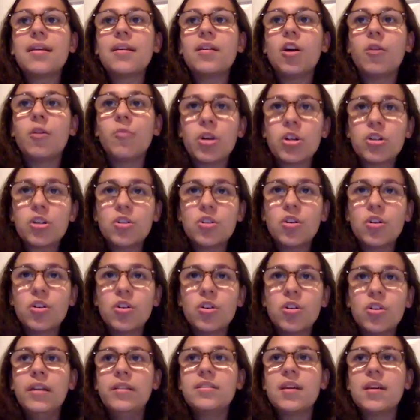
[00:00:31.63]
commercial
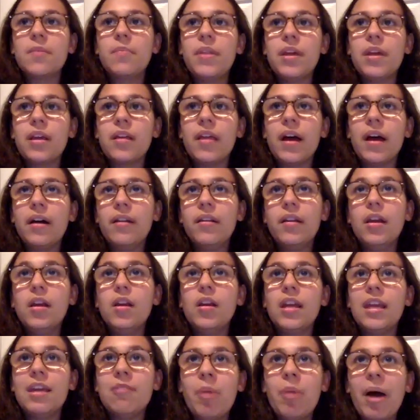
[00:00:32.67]
and something that
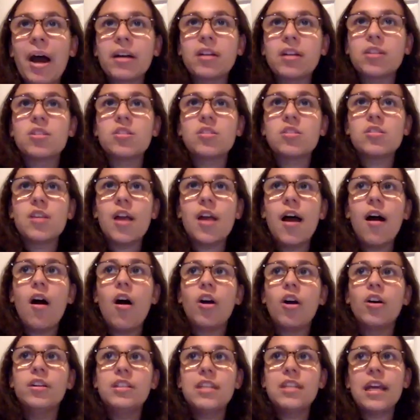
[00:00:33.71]
impacts
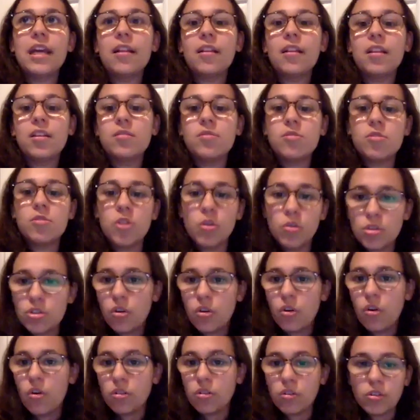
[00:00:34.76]
our daily
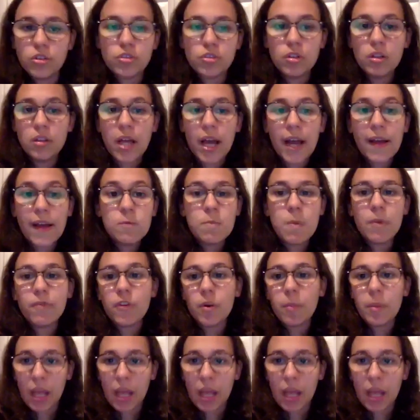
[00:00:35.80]
social and cultural lives, but from an